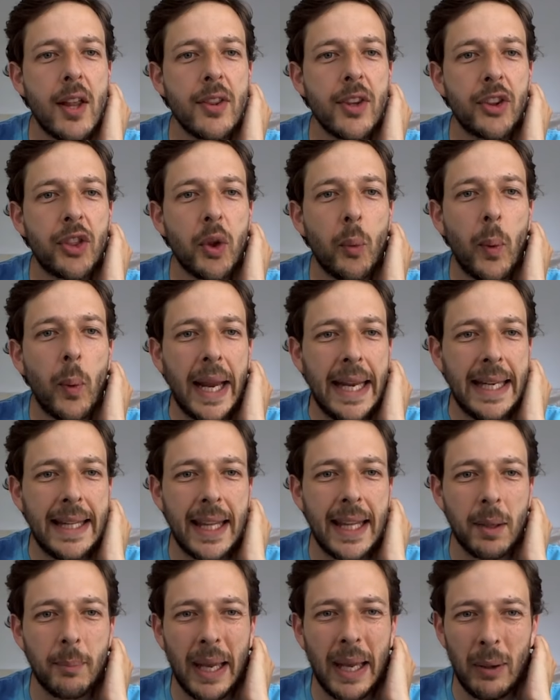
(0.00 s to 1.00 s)
that the white
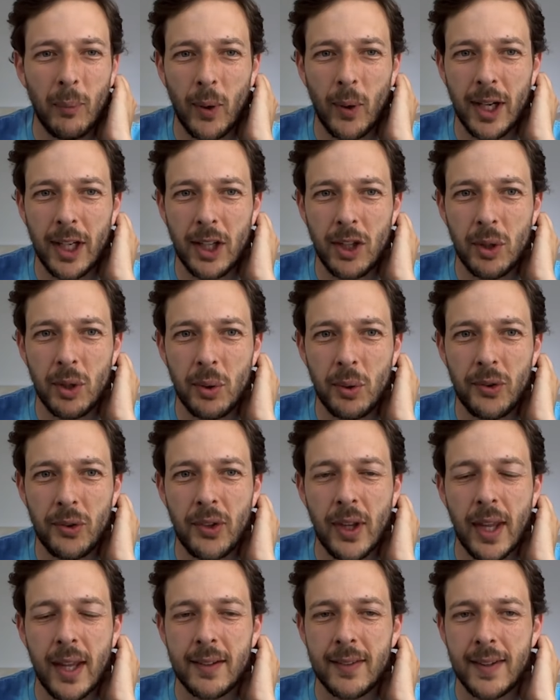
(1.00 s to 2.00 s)
king might want to
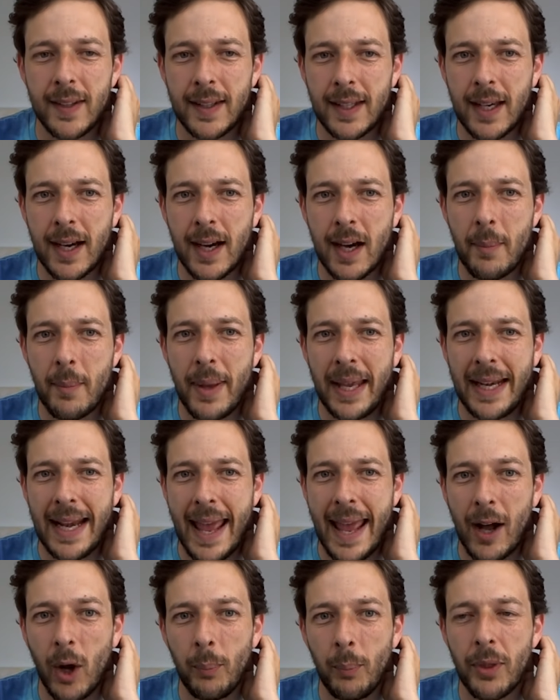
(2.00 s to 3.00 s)
use to come and
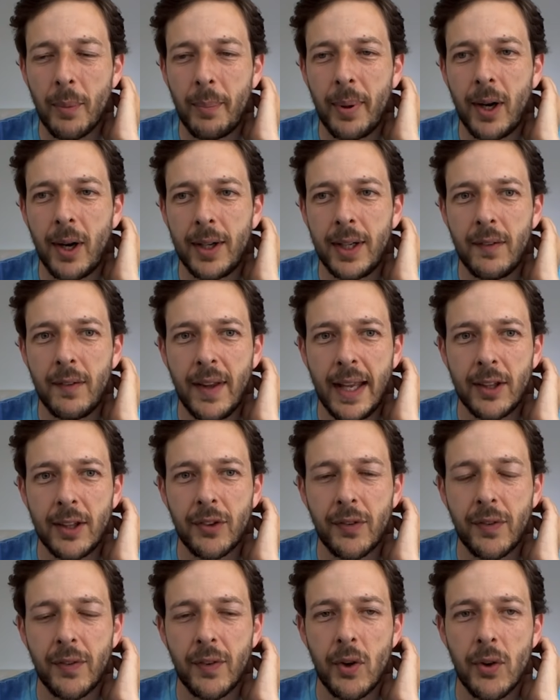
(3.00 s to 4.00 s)
help the pawn
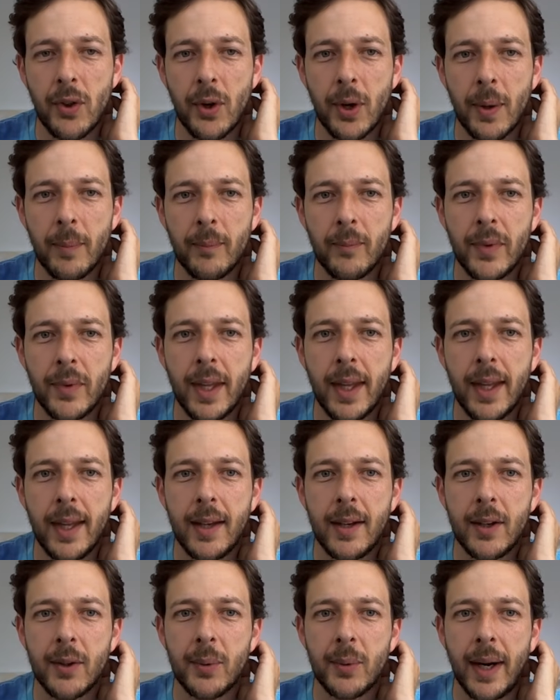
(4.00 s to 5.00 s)
advance further.
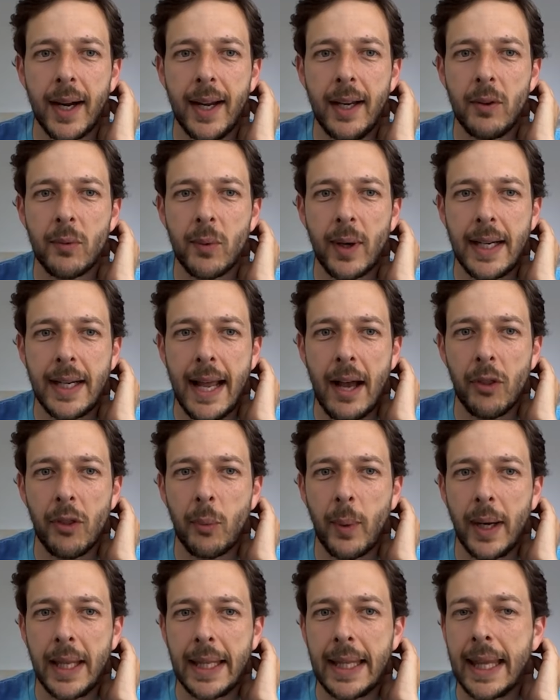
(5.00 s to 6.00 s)
Right now, the
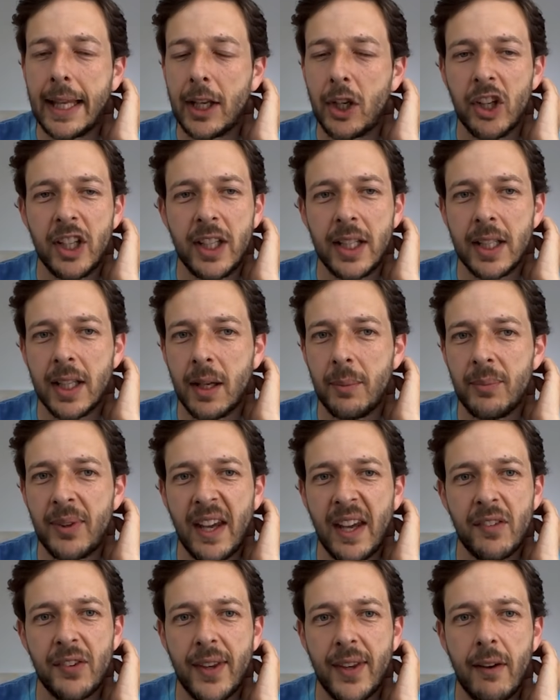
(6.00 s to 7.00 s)
white king couldn't come to
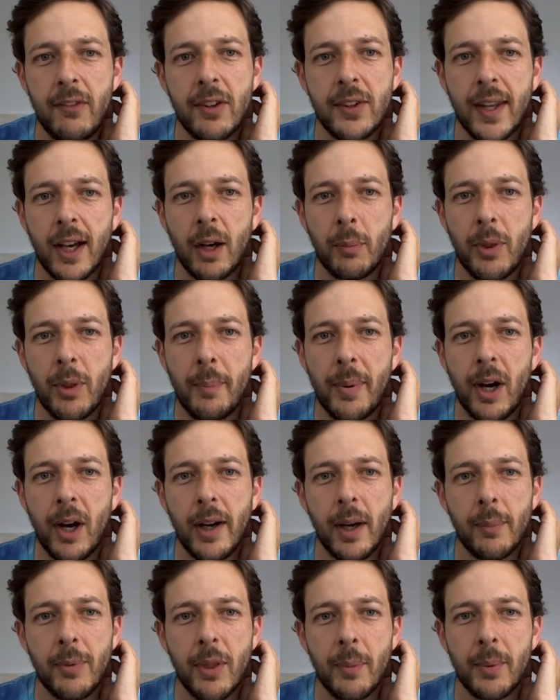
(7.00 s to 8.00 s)
f7 to help the
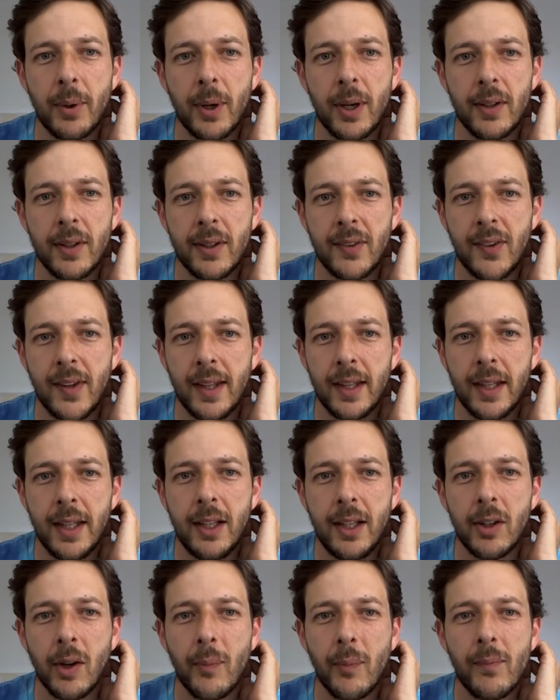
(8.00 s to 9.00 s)
pawn up the board. It's
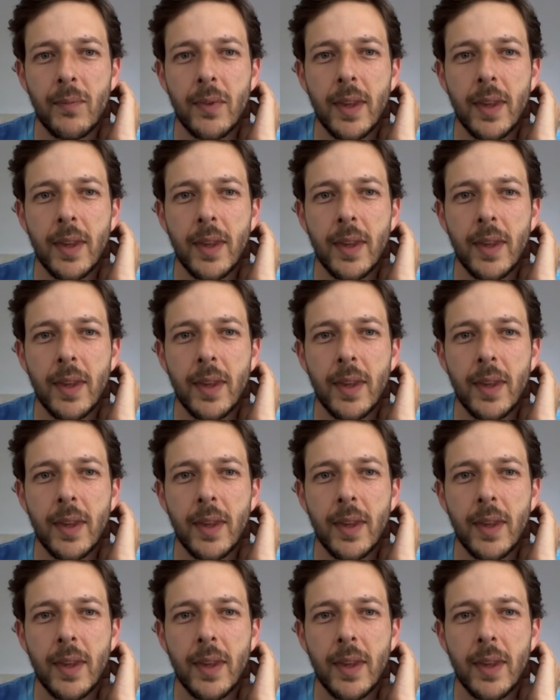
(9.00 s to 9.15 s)
illegal.